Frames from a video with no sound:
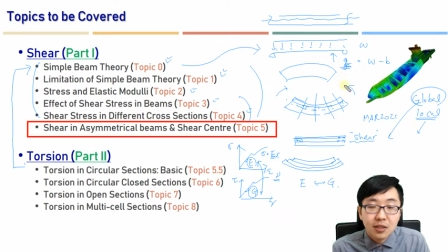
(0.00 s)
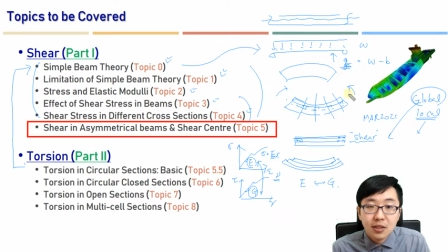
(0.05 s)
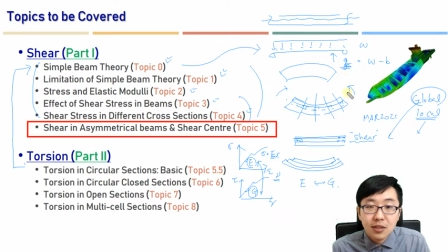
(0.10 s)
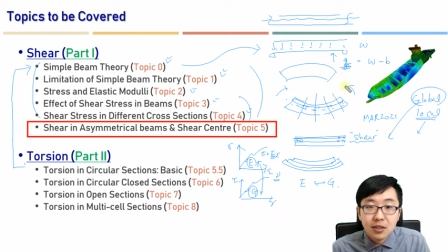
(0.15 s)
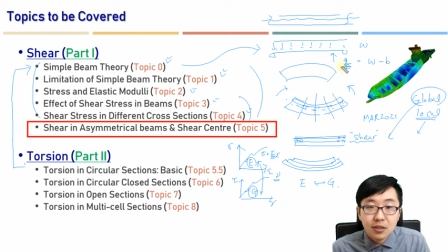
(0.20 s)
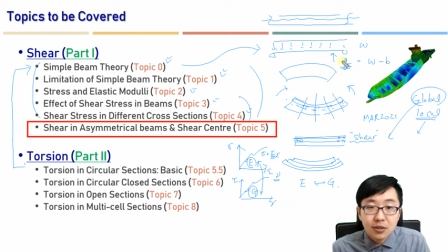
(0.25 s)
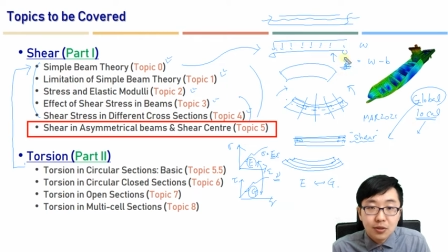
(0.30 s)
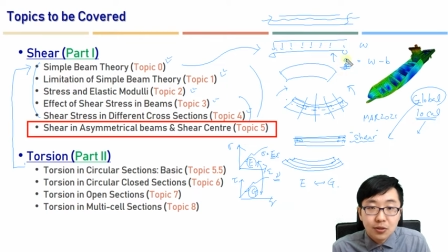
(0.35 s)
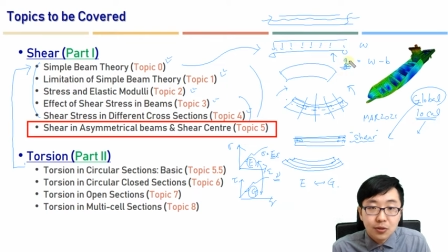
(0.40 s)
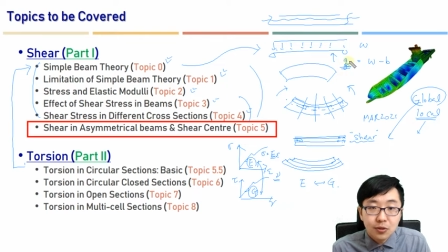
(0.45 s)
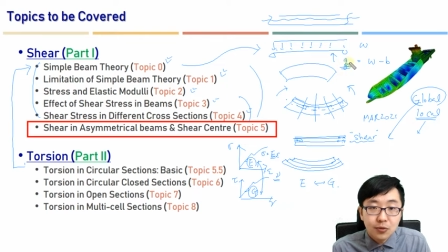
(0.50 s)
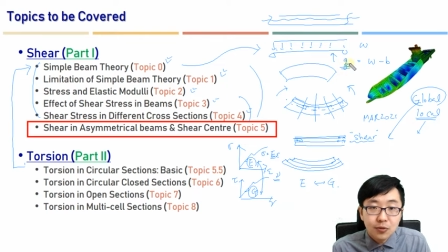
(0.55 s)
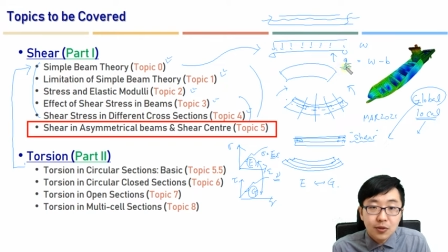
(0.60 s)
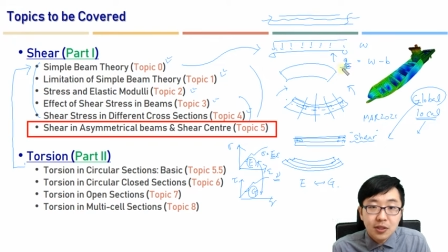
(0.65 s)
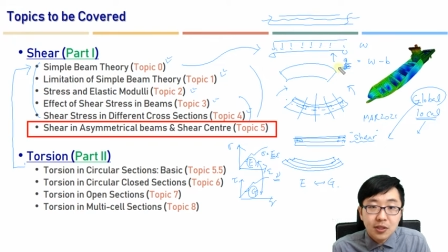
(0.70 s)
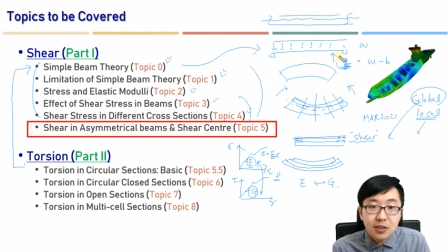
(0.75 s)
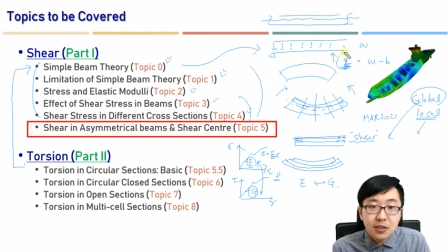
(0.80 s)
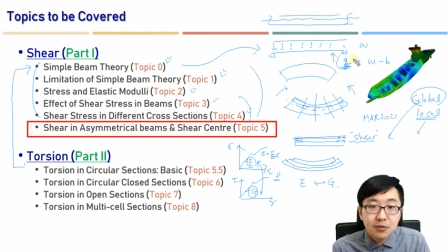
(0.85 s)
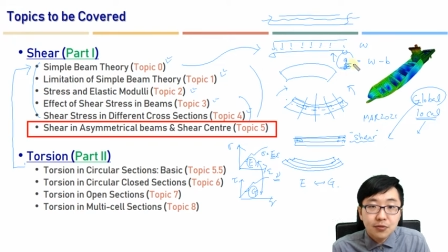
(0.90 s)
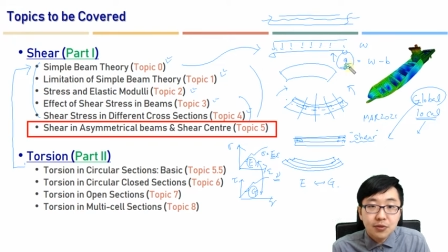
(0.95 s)
So
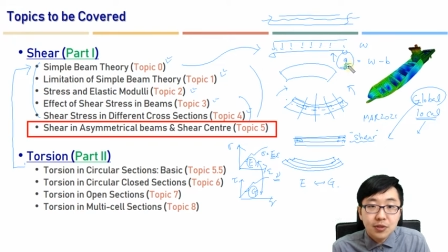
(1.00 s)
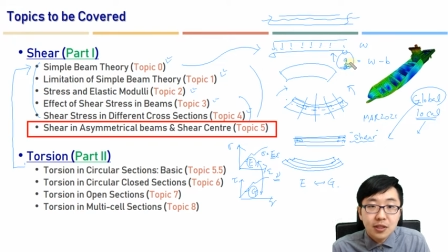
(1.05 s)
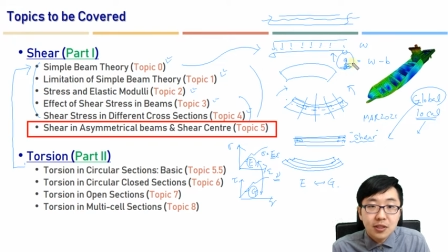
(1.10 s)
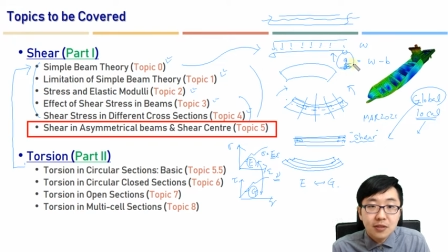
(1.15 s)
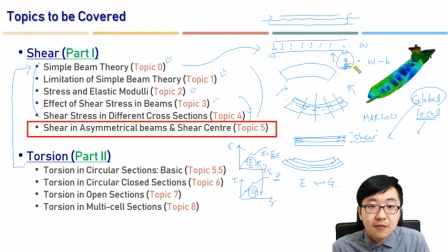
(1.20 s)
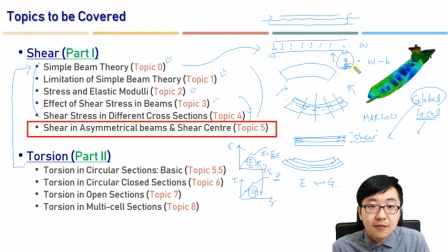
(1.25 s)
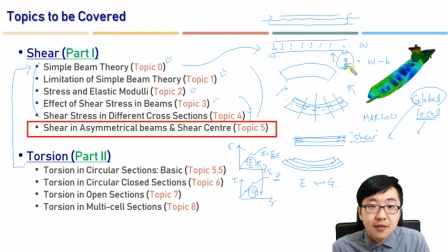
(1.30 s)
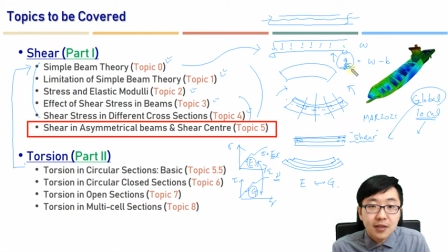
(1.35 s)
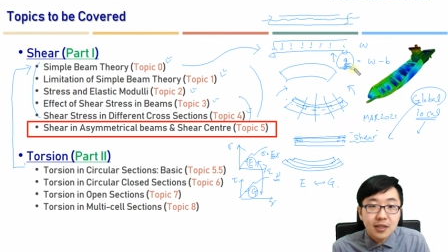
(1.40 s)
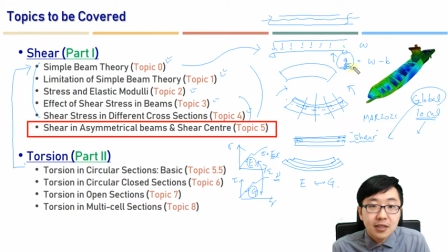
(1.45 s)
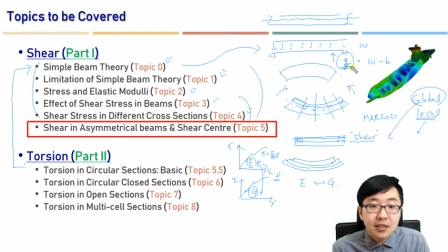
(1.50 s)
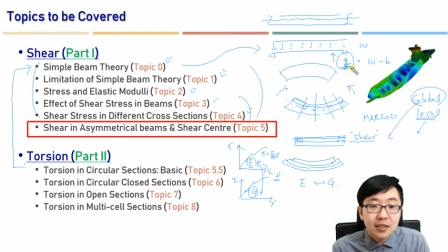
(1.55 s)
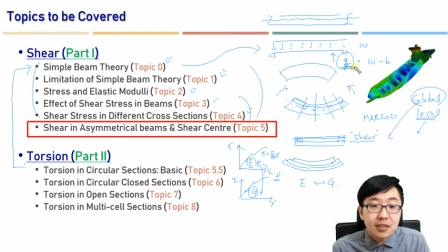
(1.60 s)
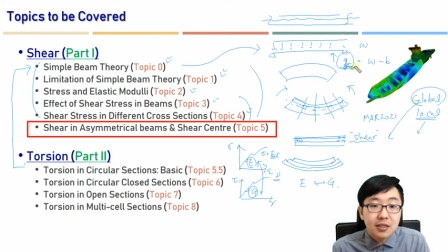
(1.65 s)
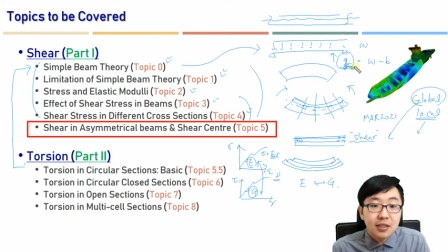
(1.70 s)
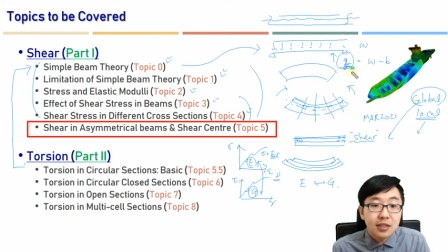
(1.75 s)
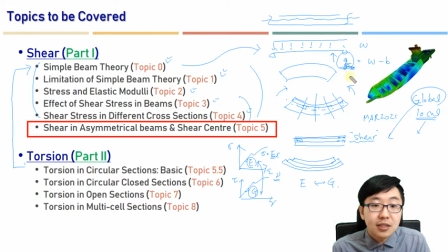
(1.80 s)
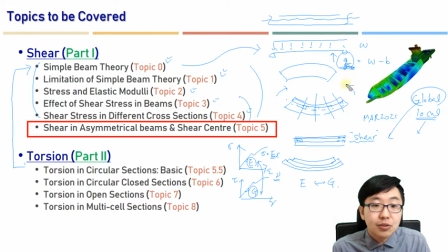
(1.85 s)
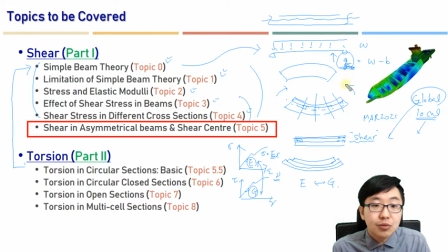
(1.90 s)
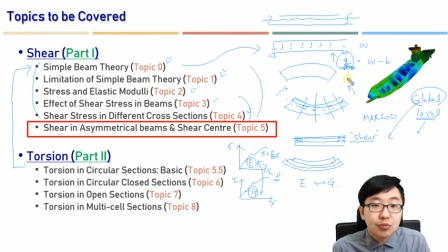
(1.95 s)
once we define the
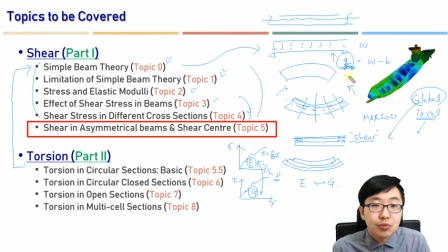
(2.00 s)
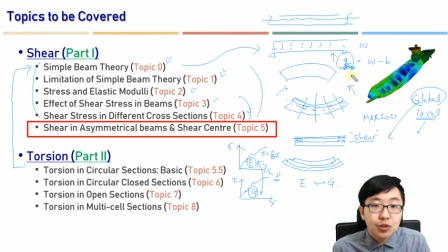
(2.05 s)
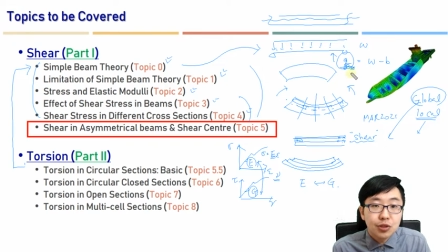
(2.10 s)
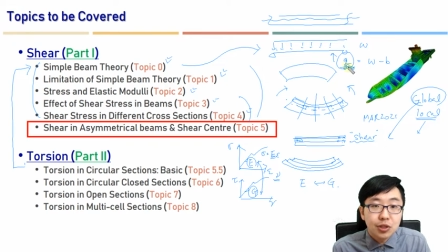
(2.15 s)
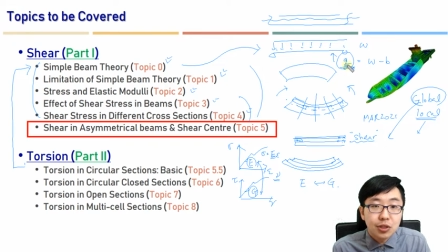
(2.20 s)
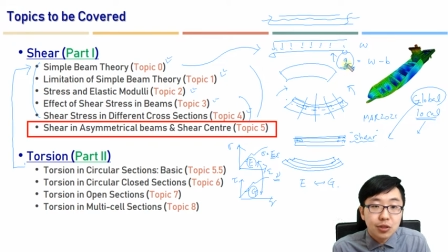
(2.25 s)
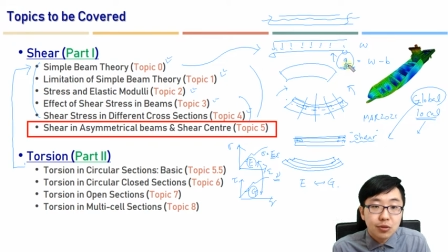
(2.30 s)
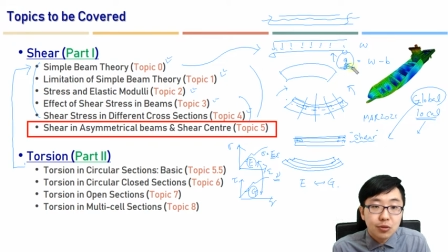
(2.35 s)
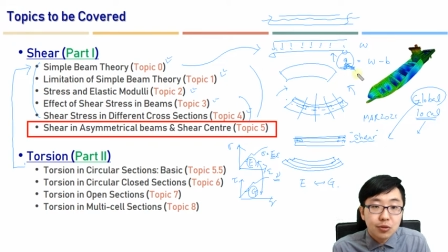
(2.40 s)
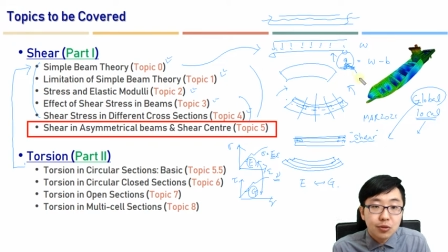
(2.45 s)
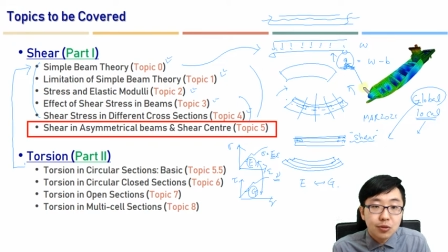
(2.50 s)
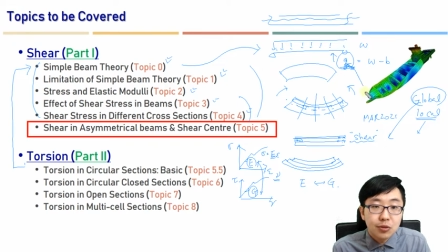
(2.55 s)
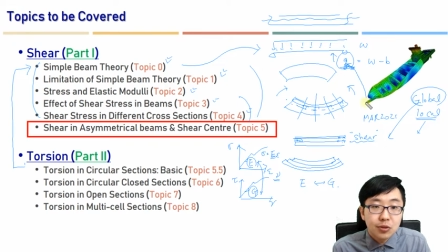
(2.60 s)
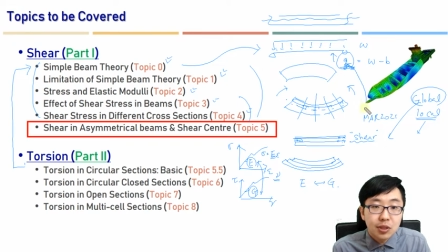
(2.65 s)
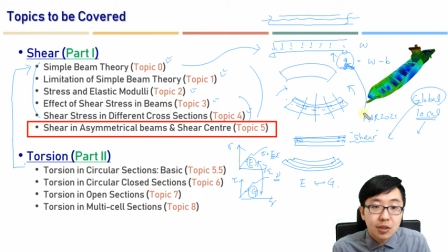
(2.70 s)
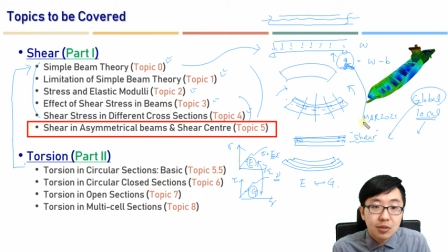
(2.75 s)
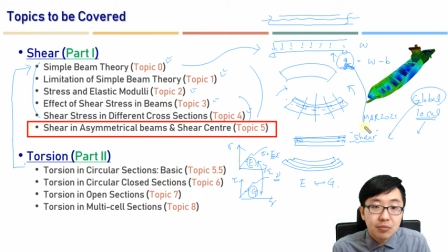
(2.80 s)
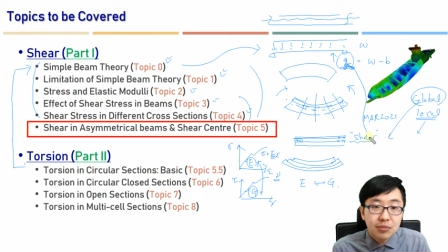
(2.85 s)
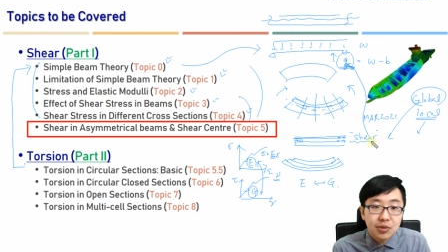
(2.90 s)
distributed load,